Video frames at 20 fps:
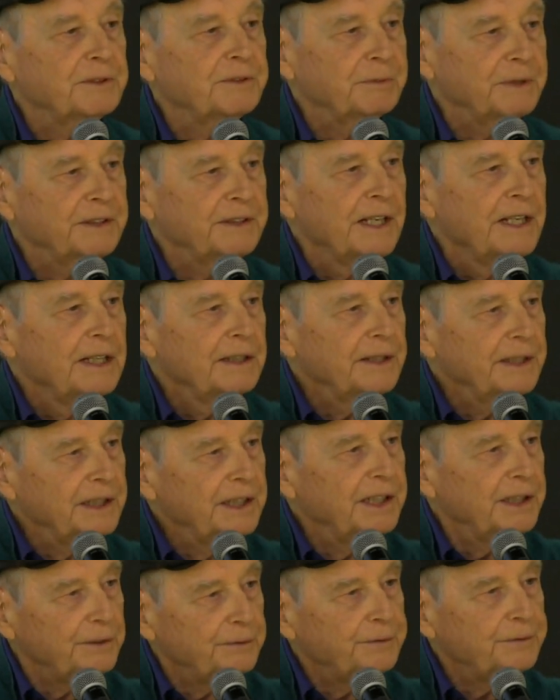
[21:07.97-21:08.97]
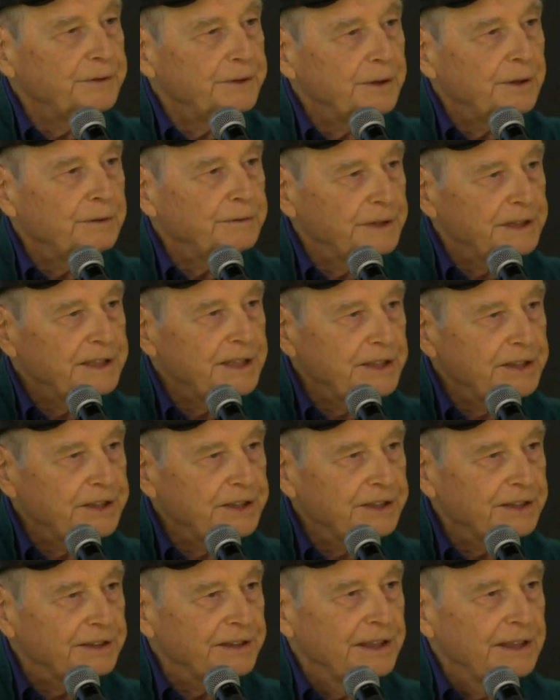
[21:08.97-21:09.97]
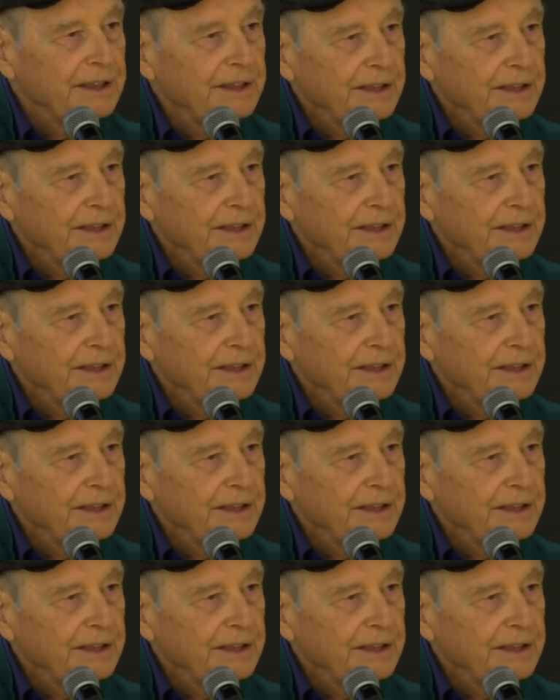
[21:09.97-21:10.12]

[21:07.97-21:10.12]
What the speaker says: which means the gift of attention.